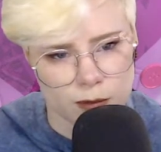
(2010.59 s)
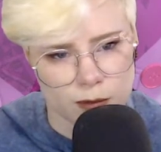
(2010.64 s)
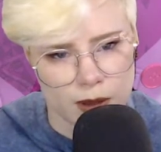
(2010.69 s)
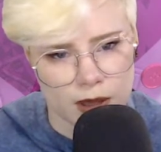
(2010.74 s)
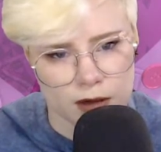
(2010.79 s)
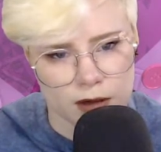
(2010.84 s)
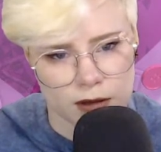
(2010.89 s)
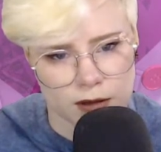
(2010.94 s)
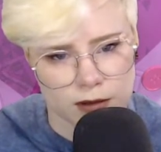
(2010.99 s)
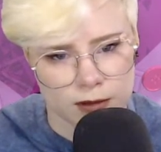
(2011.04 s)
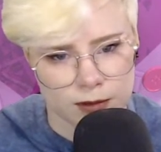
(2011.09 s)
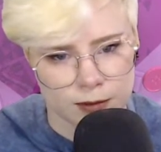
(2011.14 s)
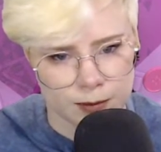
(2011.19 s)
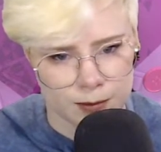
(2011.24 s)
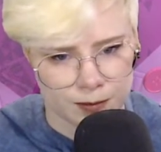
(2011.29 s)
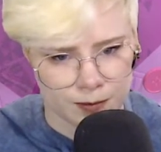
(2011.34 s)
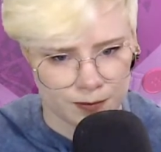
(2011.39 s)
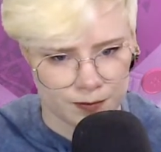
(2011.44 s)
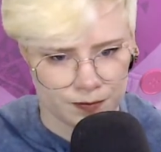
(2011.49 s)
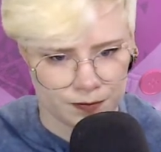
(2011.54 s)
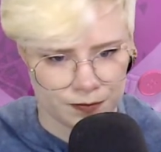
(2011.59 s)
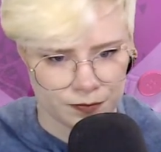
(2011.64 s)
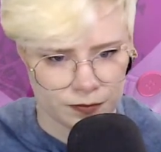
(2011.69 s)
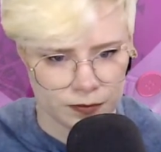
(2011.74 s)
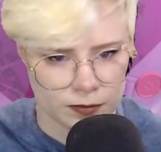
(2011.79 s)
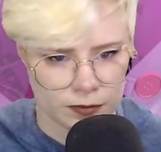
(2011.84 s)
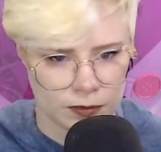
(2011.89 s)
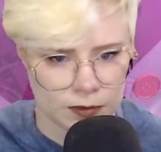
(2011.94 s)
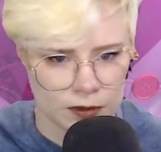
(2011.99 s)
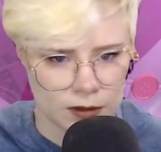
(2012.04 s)
pattern.
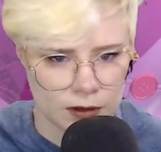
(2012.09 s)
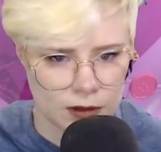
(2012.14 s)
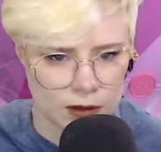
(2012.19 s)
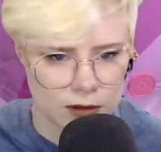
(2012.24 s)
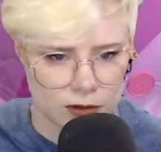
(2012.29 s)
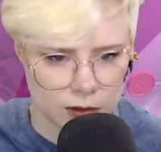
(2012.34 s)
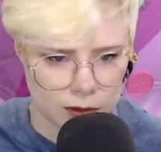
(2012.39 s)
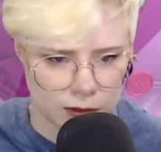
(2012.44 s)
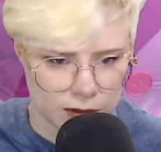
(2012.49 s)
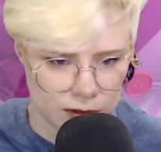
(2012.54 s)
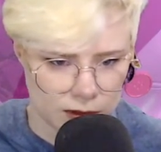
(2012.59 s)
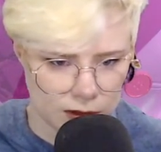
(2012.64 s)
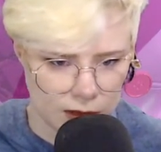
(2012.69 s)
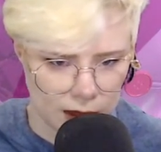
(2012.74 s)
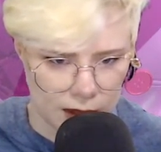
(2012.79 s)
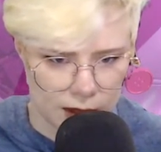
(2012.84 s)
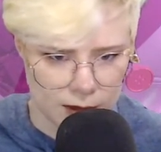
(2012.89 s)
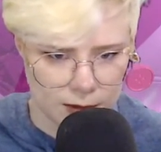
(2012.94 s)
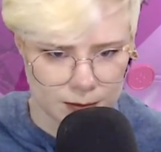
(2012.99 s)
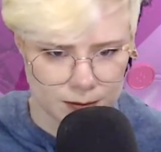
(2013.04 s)
As you can see that.